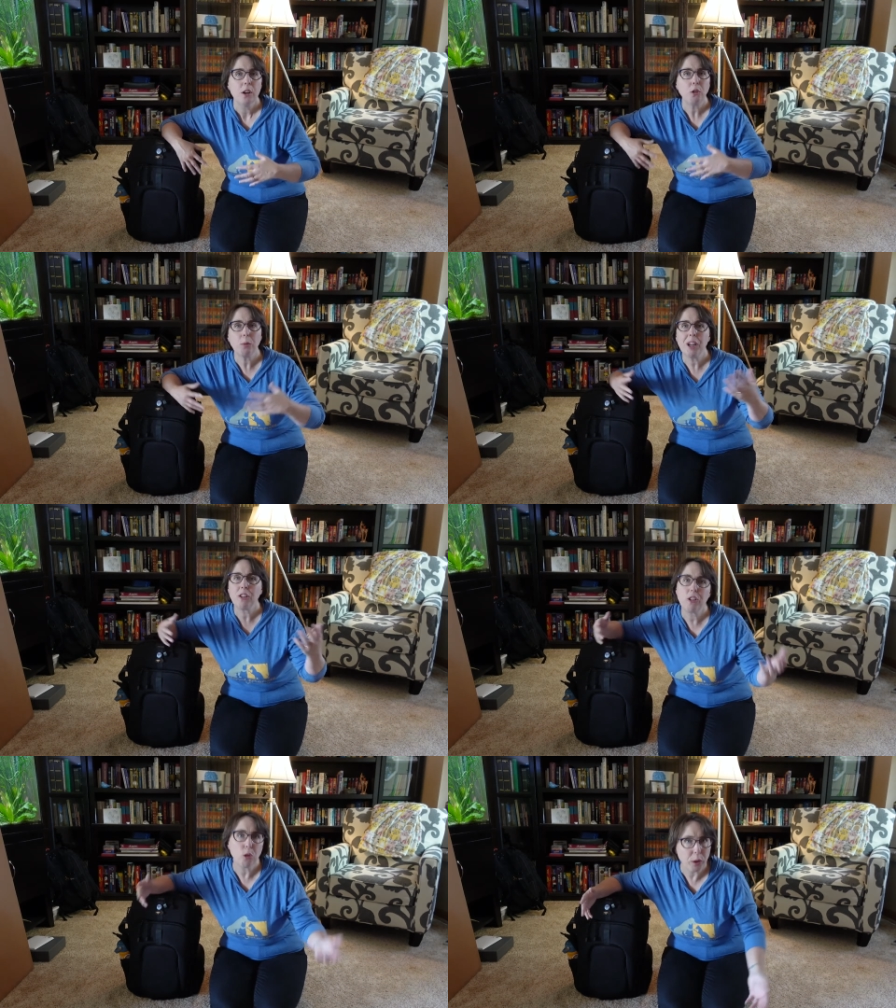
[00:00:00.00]
So I'm
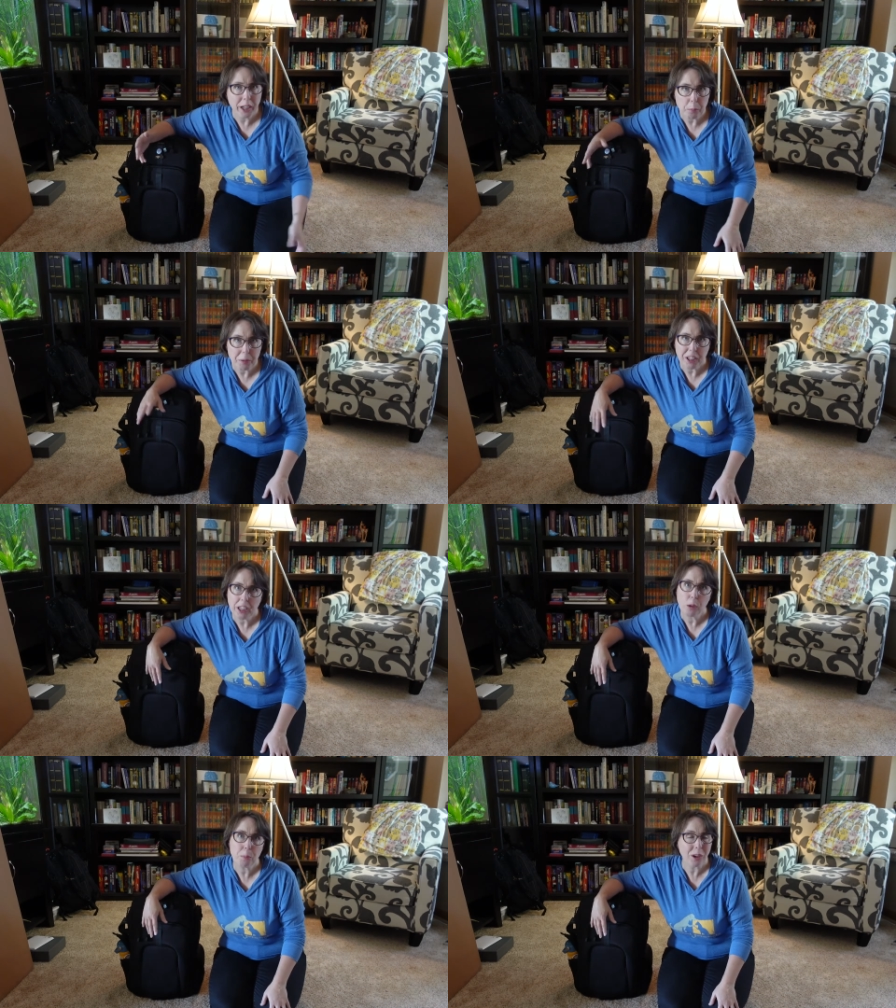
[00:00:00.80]
not doing a
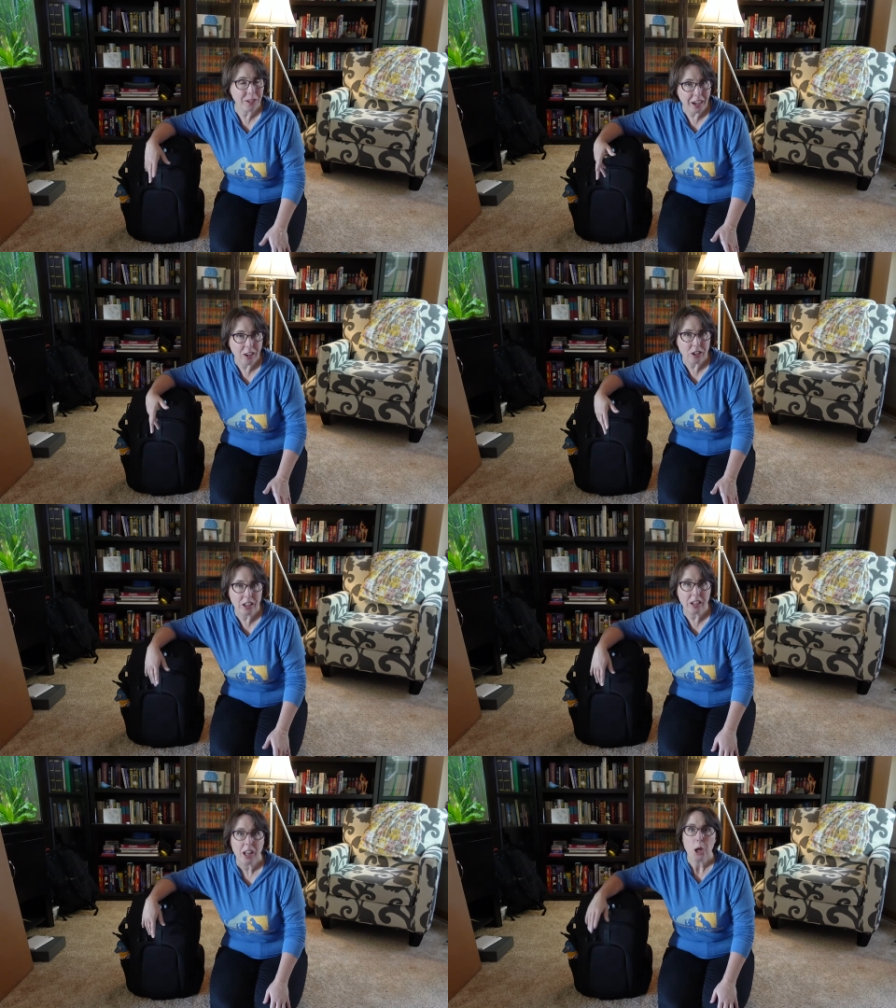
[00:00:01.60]
big
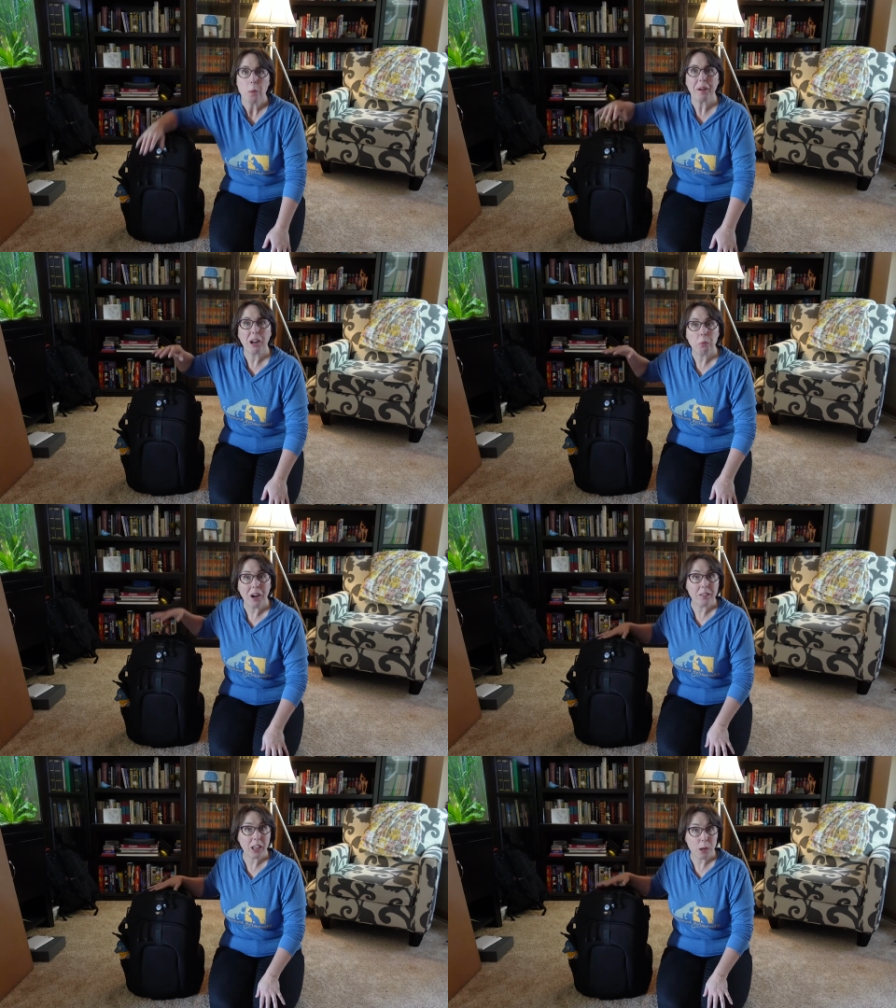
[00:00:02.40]
production, but I
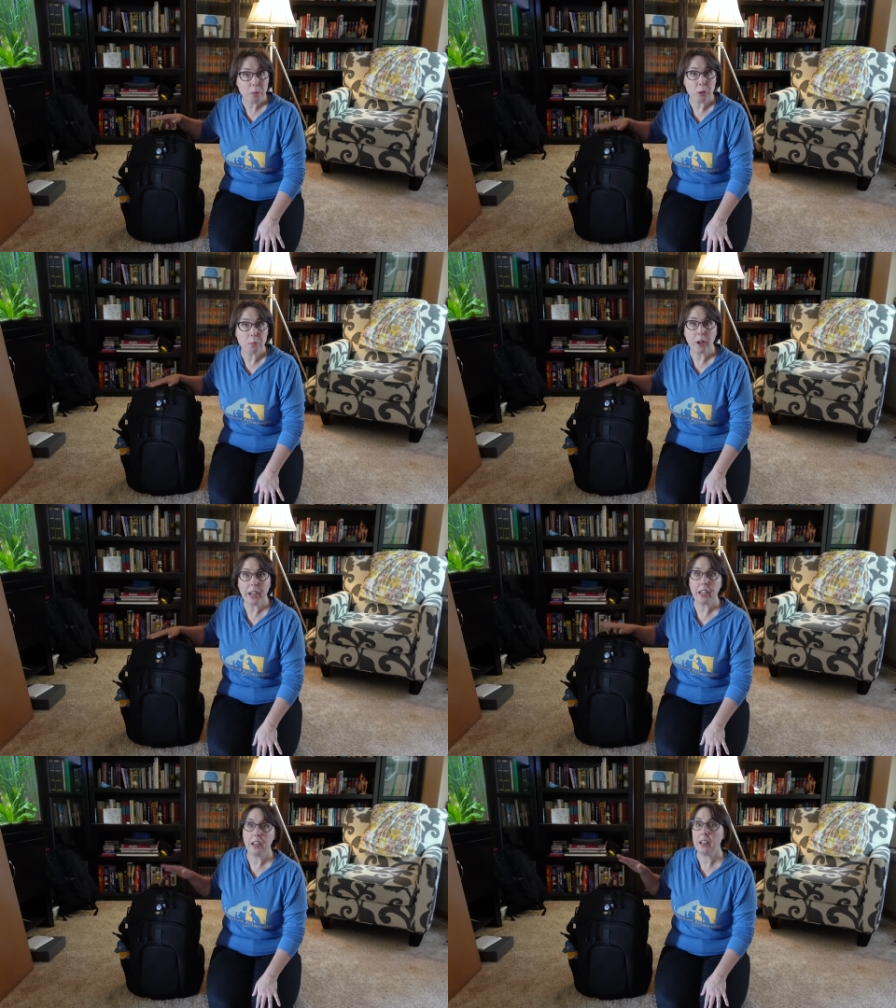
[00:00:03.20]
was able to
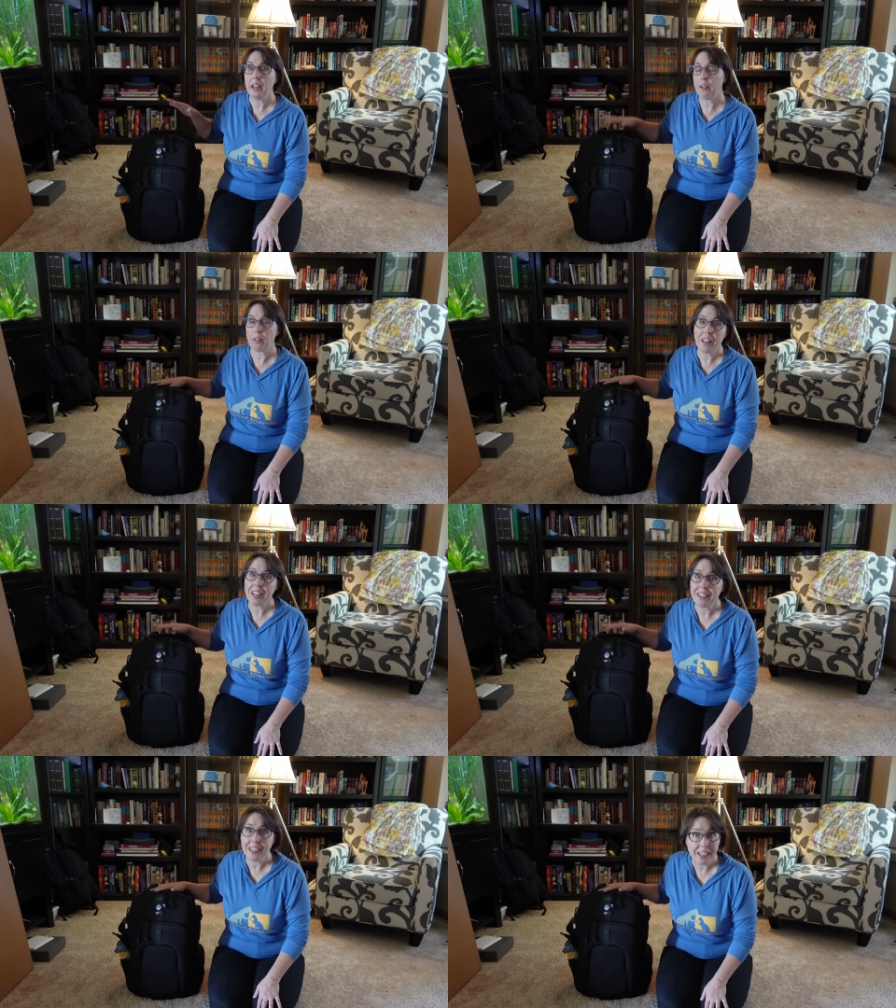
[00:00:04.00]
bring everything
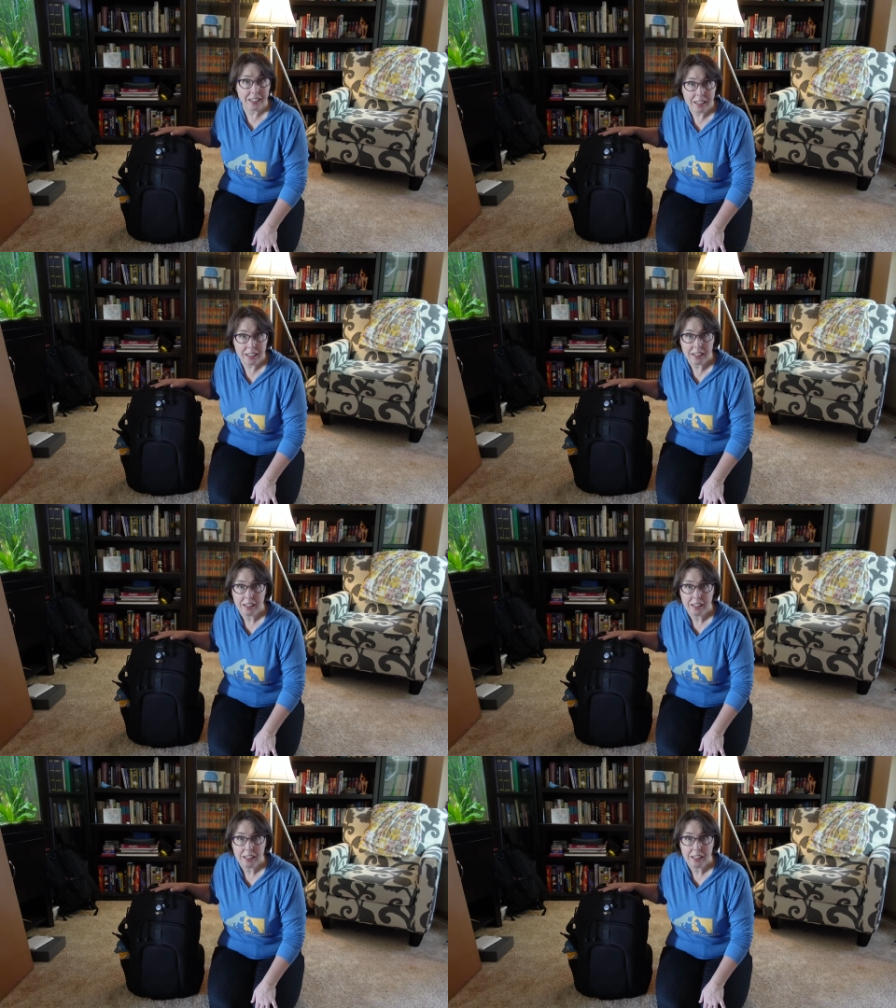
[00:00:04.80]
I needed